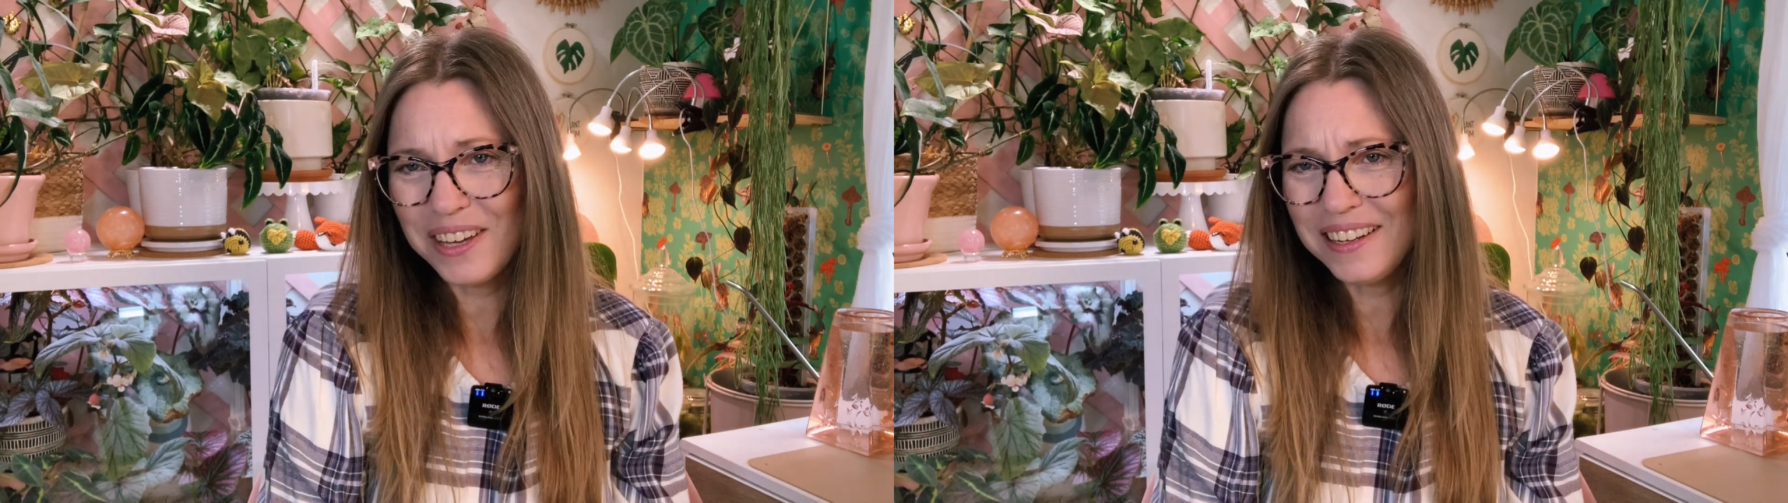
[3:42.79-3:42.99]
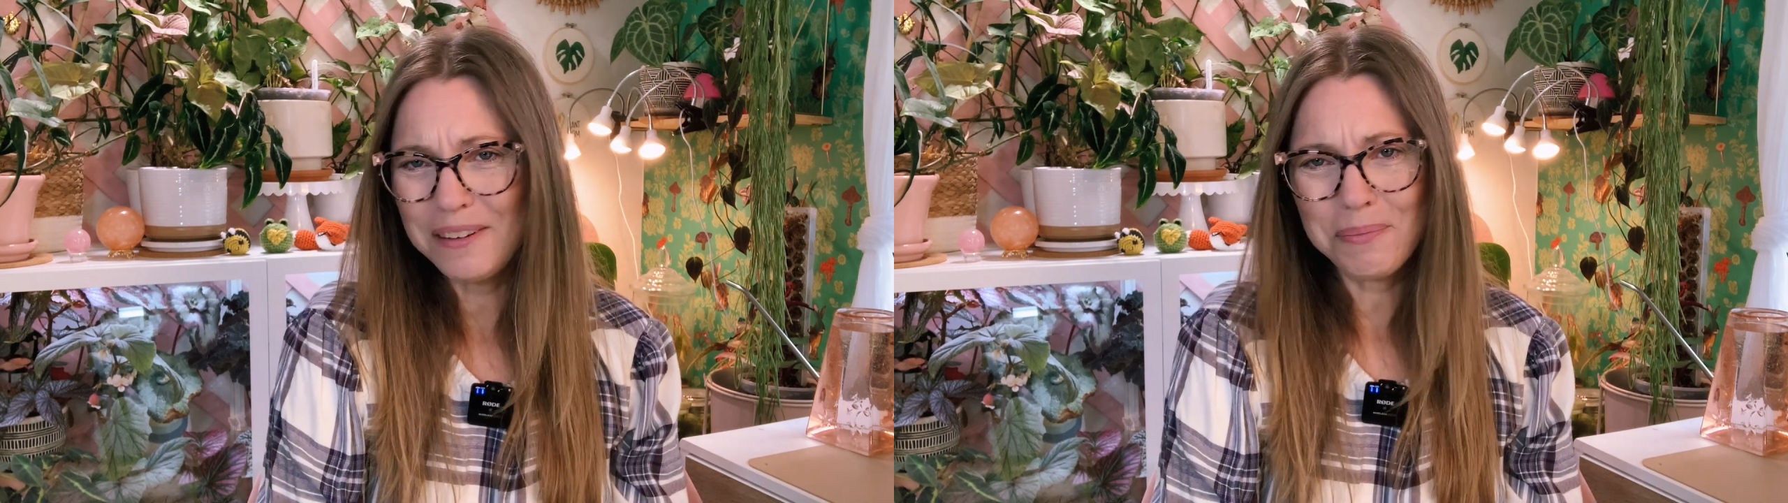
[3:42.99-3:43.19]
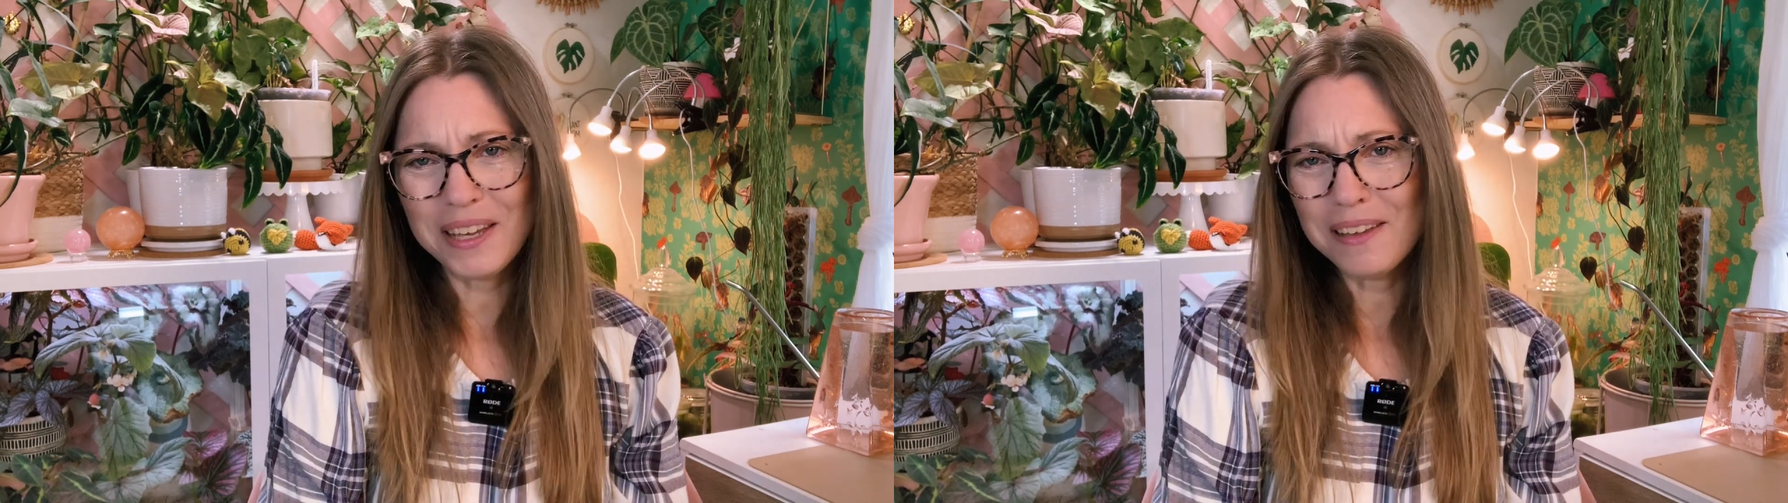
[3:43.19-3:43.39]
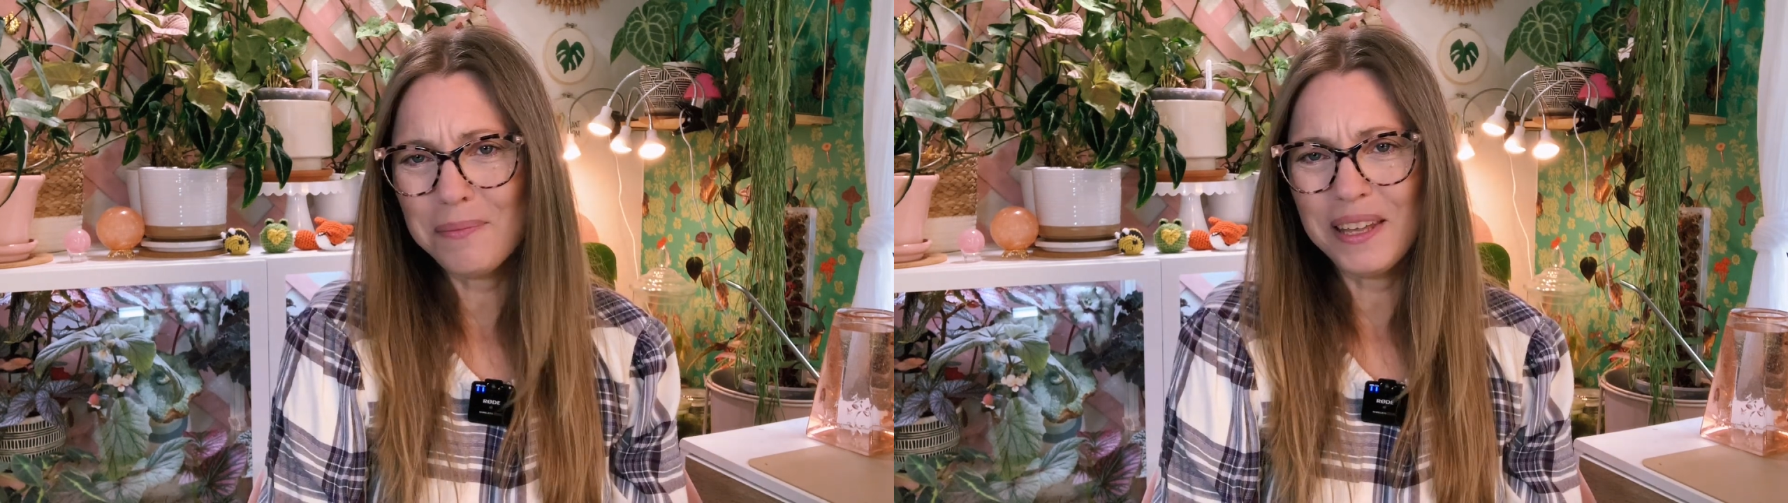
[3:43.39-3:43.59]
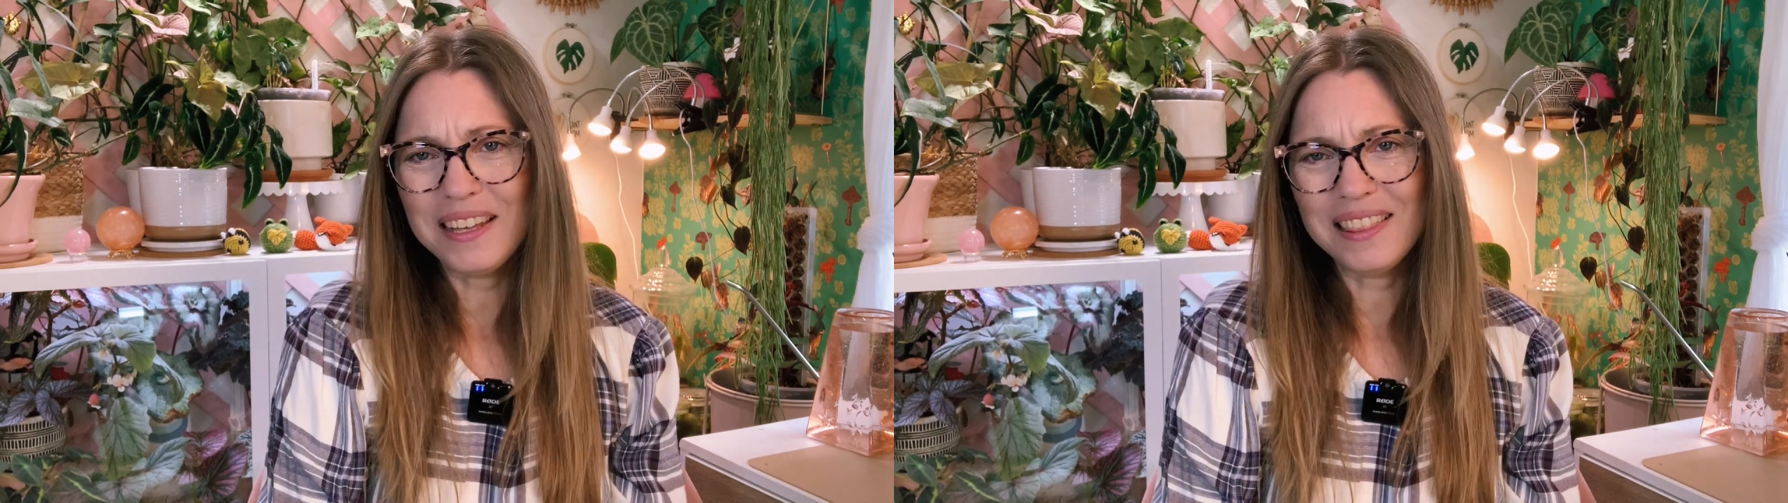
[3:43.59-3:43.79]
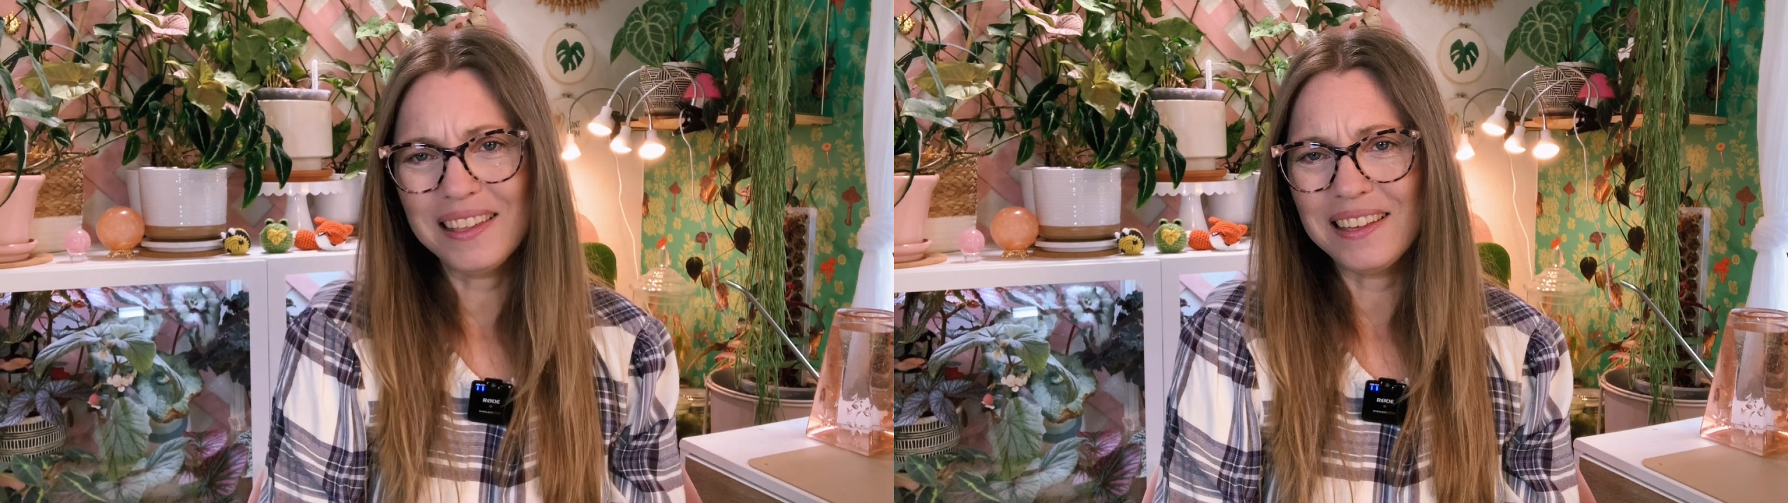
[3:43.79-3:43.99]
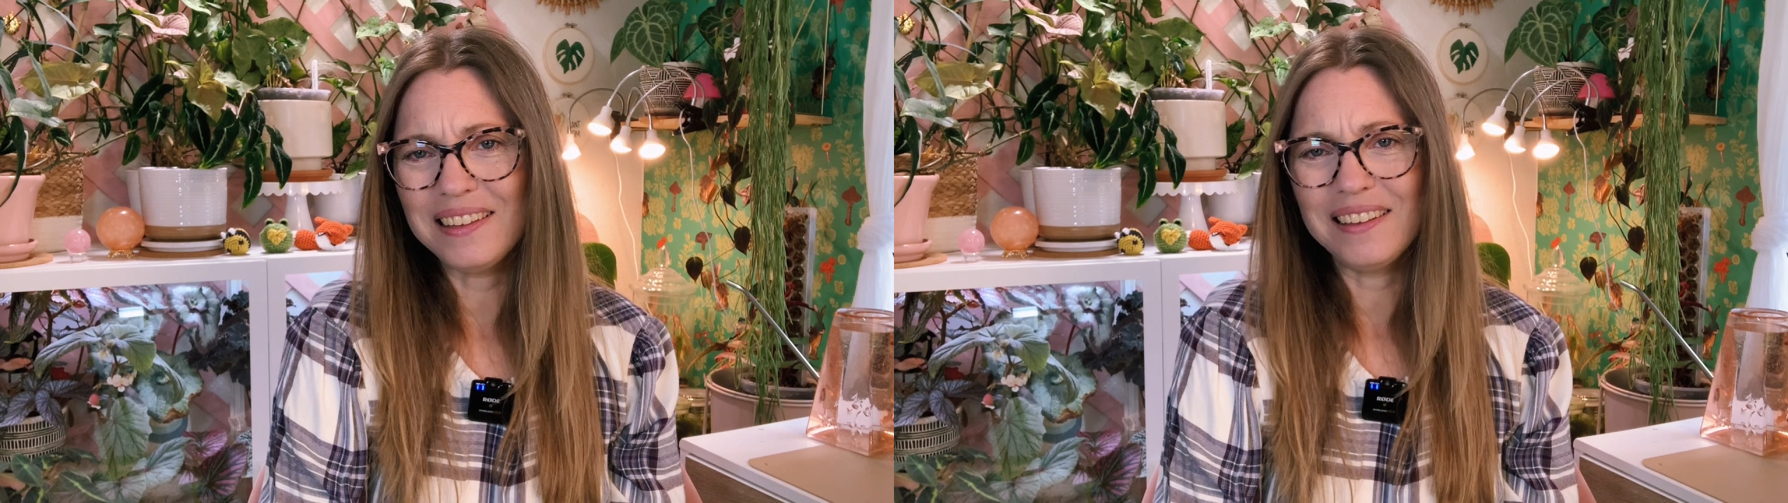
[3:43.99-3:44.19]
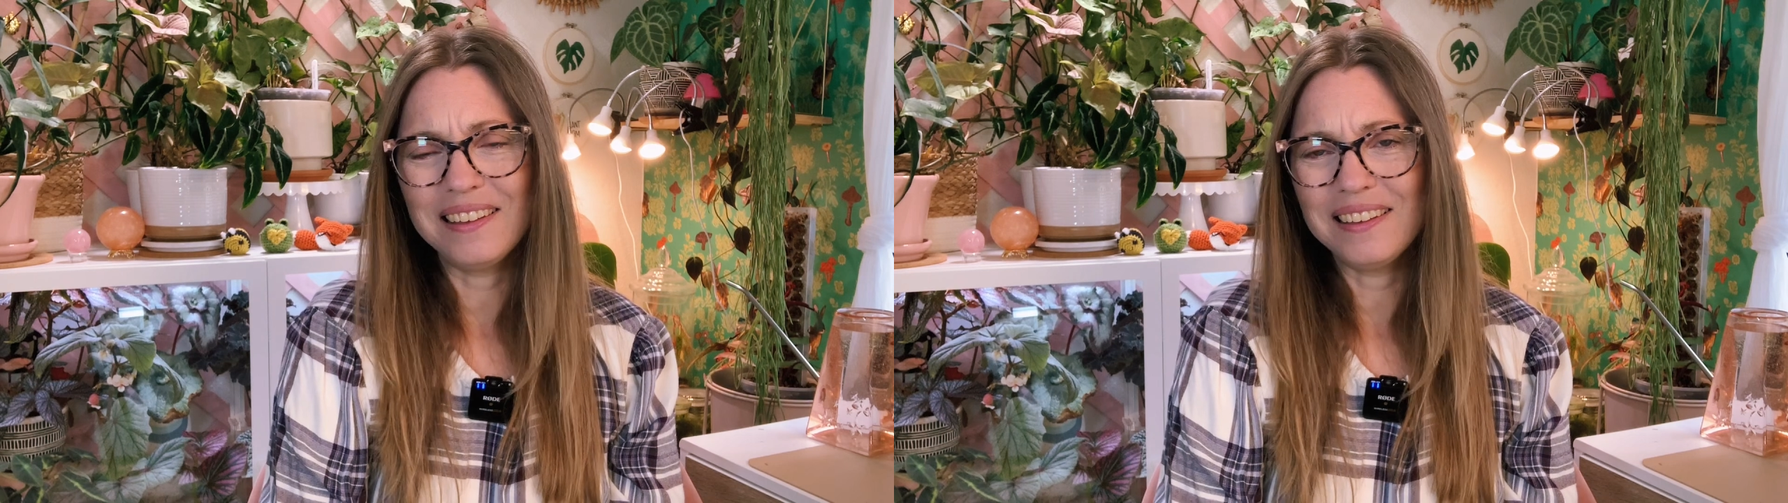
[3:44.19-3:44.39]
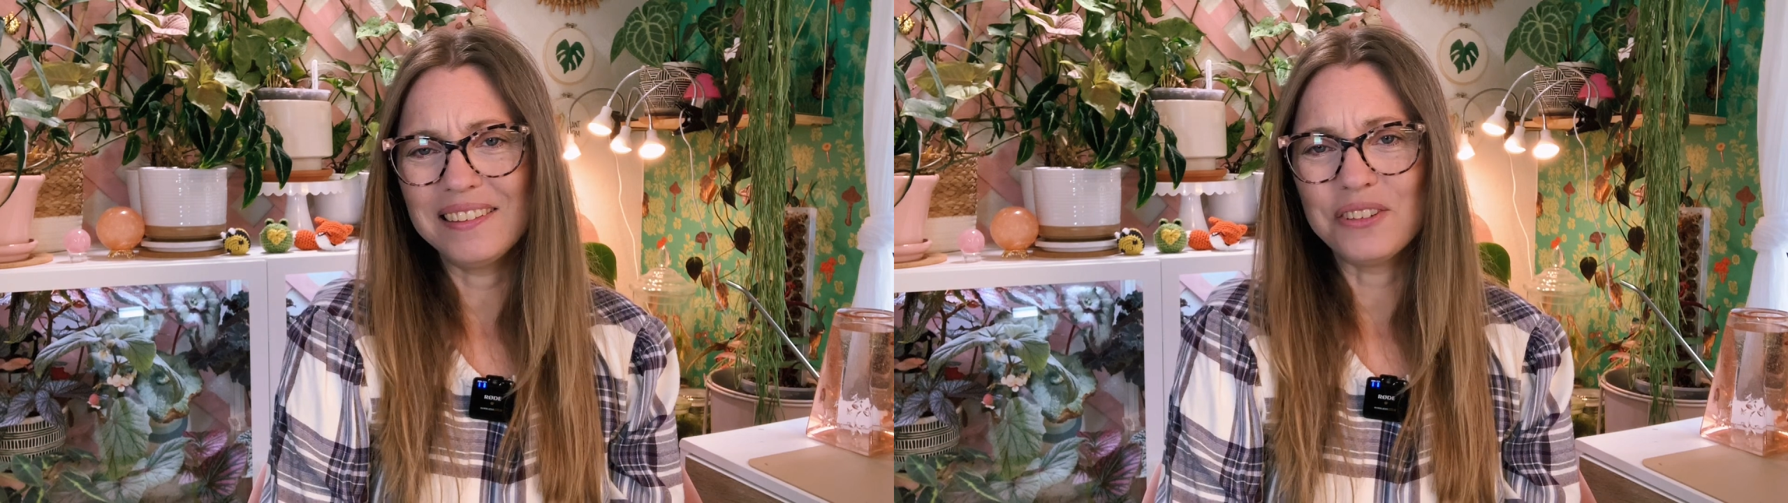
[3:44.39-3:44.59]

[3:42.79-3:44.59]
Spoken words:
I didn't pick up anything